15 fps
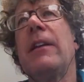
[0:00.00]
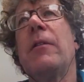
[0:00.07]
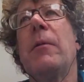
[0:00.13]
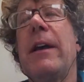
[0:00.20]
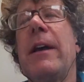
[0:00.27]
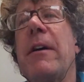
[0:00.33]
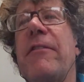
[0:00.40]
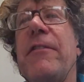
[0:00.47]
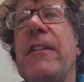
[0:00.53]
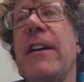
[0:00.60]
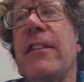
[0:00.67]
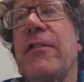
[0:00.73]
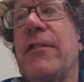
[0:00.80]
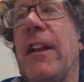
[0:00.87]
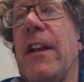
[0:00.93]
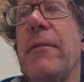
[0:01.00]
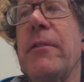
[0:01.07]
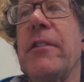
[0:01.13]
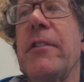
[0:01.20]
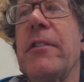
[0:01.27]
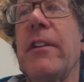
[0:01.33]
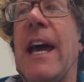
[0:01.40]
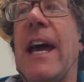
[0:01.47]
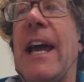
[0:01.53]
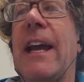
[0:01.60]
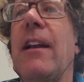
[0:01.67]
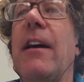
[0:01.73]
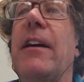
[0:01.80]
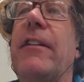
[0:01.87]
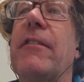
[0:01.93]
In a way, my first flight was on a
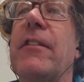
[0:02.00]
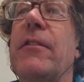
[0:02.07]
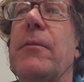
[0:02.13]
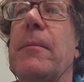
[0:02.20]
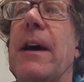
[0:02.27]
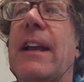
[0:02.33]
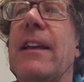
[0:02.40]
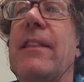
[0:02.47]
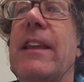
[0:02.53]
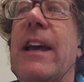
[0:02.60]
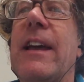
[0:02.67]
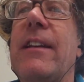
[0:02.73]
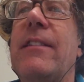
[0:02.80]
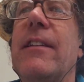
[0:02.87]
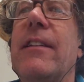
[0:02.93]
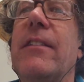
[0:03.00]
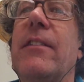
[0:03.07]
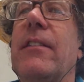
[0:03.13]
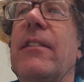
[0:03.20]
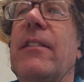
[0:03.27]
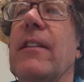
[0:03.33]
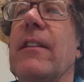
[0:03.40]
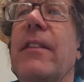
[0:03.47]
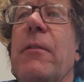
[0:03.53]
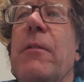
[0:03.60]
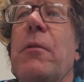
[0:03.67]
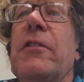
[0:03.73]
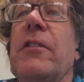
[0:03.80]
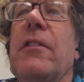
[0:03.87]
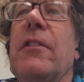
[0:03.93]
hang glider. It was back in the 80s, and there
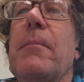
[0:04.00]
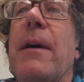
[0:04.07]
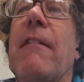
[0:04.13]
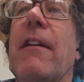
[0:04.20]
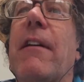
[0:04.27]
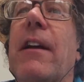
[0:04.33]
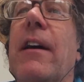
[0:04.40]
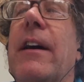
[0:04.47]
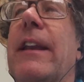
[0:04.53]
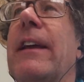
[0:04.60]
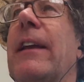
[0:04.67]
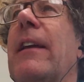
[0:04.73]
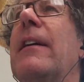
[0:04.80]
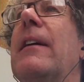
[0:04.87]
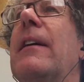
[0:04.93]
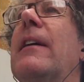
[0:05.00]
wasn't paragliding.